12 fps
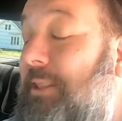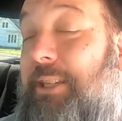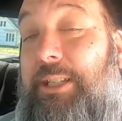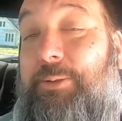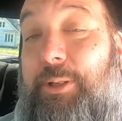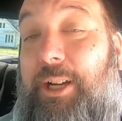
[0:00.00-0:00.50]

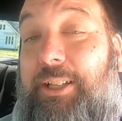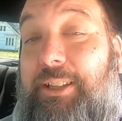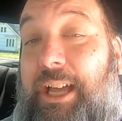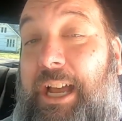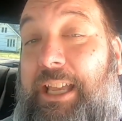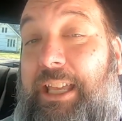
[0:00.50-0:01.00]
this will
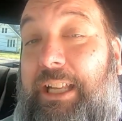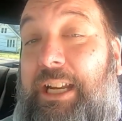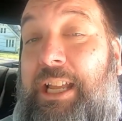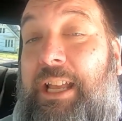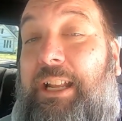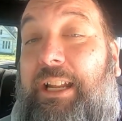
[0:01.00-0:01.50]
unlock it.
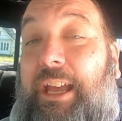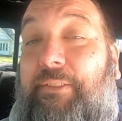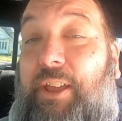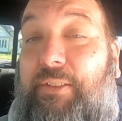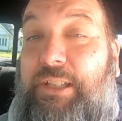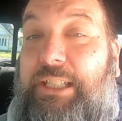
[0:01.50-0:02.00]
Now
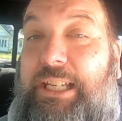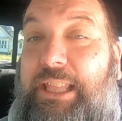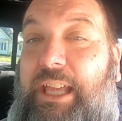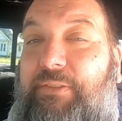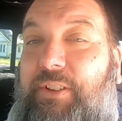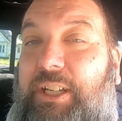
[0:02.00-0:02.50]
if you haven't seen
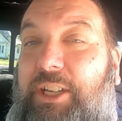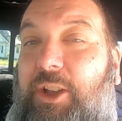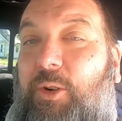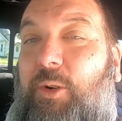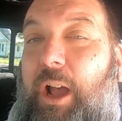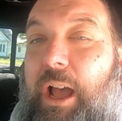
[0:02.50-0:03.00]
that
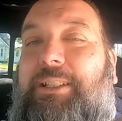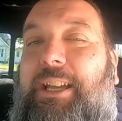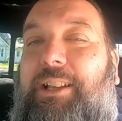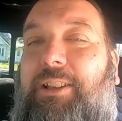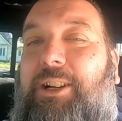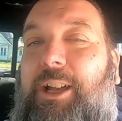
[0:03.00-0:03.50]
video,
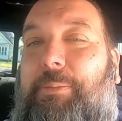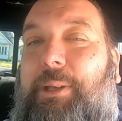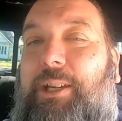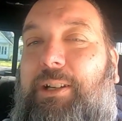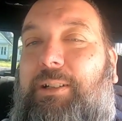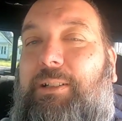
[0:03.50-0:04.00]
take a look up
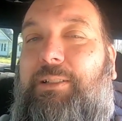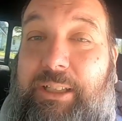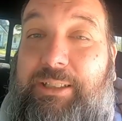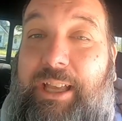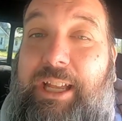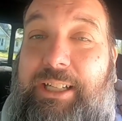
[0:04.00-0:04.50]
here,
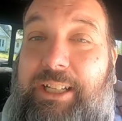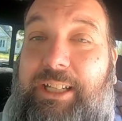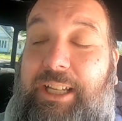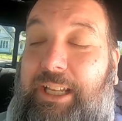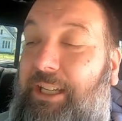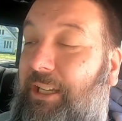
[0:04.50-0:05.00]
because I
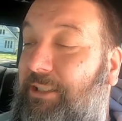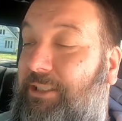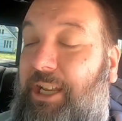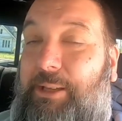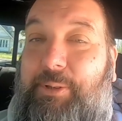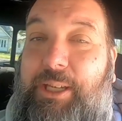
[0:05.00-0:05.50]
did the
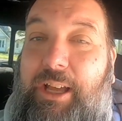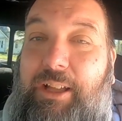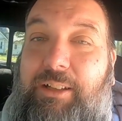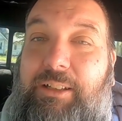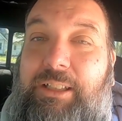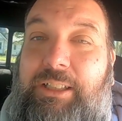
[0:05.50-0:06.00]

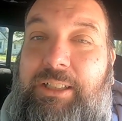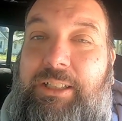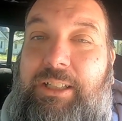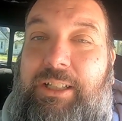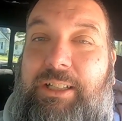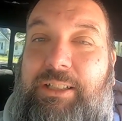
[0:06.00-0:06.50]
JBL
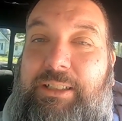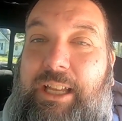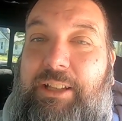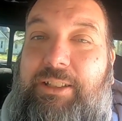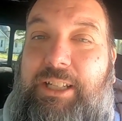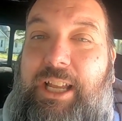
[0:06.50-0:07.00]

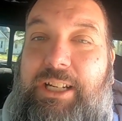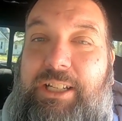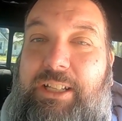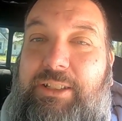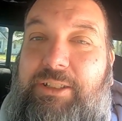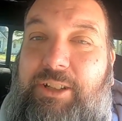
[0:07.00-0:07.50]
soundstage
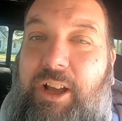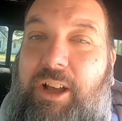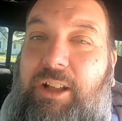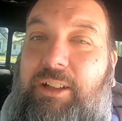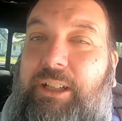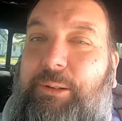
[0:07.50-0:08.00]

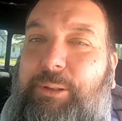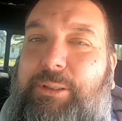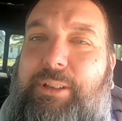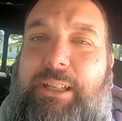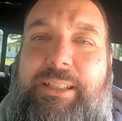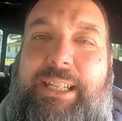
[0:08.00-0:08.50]
install. It
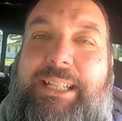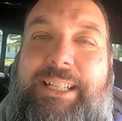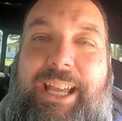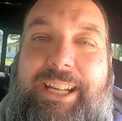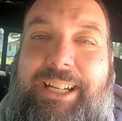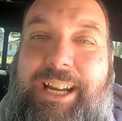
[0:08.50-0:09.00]
was like
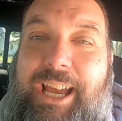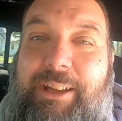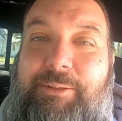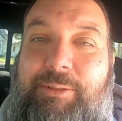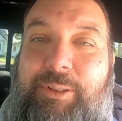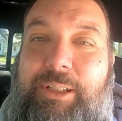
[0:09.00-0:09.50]

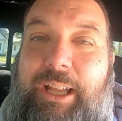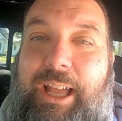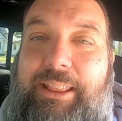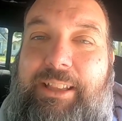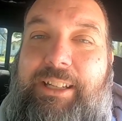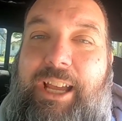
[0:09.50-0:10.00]
$6.99
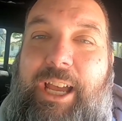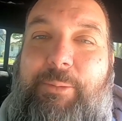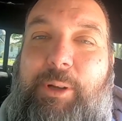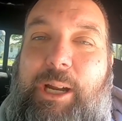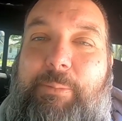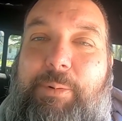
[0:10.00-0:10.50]
at the
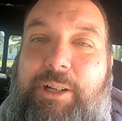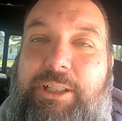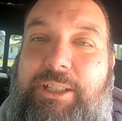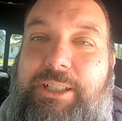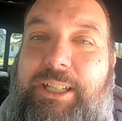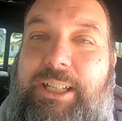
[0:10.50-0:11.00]
time when I
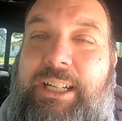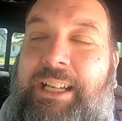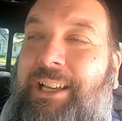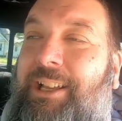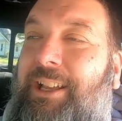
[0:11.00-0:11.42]
purchased it.